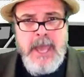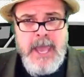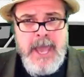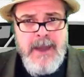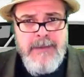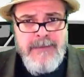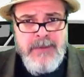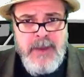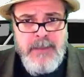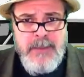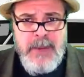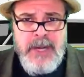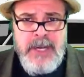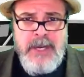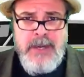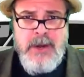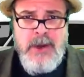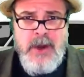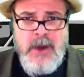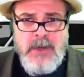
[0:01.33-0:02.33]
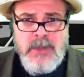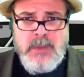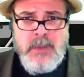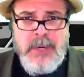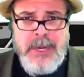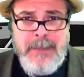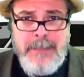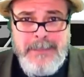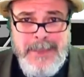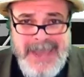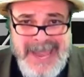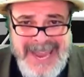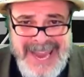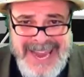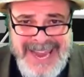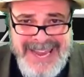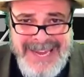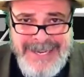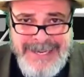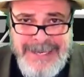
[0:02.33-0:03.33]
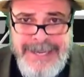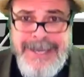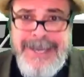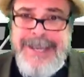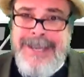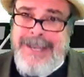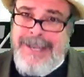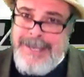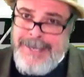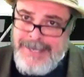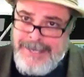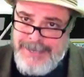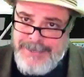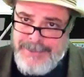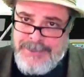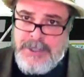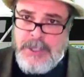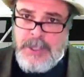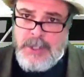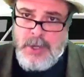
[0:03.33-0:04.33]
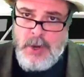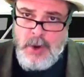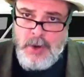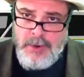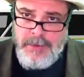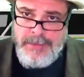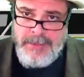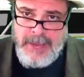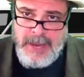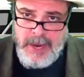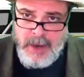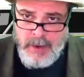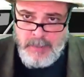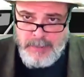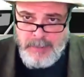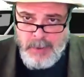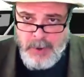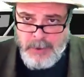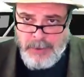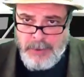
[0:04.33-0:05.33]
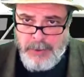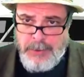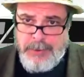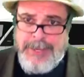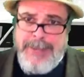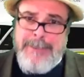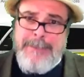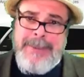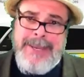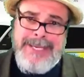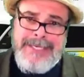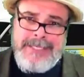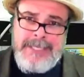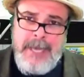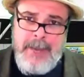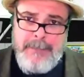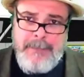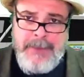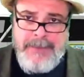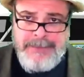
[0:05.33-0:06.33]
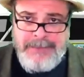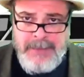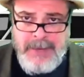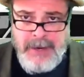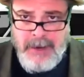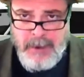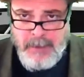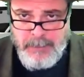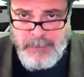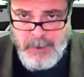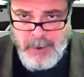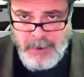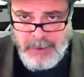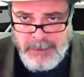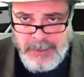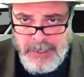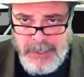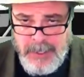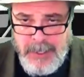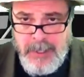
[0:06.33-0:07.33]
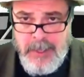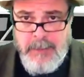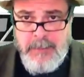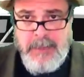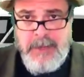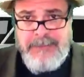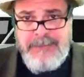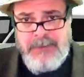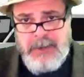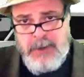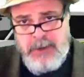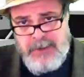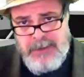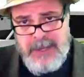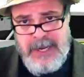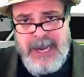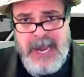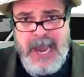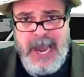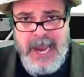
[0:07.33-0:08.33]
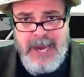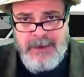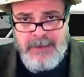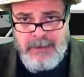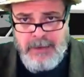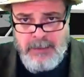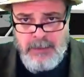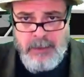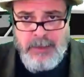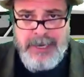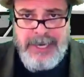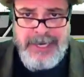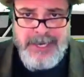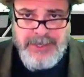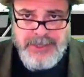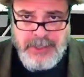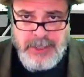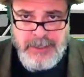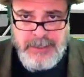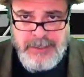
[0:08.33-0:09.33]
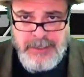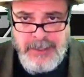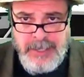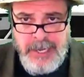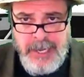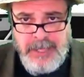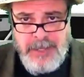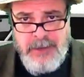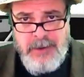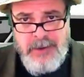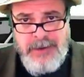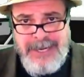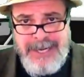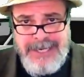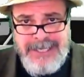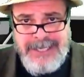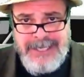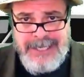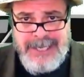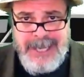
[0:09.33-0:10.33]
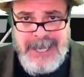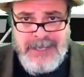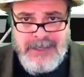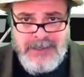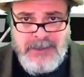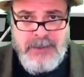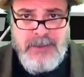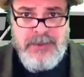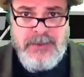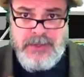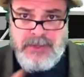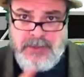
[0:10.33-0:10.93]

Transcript: Everybody knows what a pain it is to go to the airport or get picked up at the airport. But if you're in the Niagara region and you need to get to the